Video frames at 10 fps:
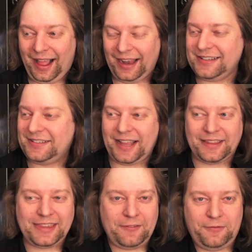I just
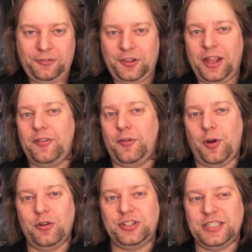got that flood of
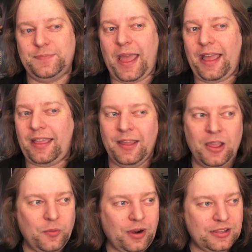emotions back
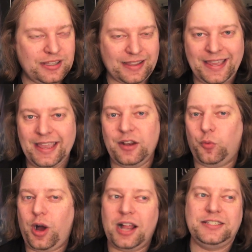when I was a kid
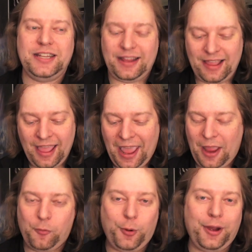watching
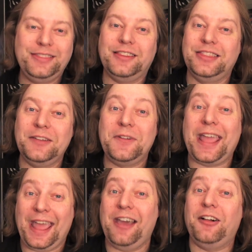and worrying the living
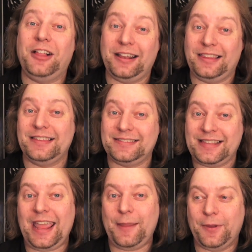hell out of this
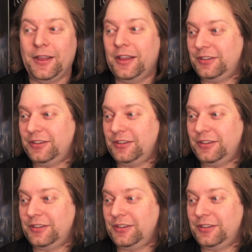tape,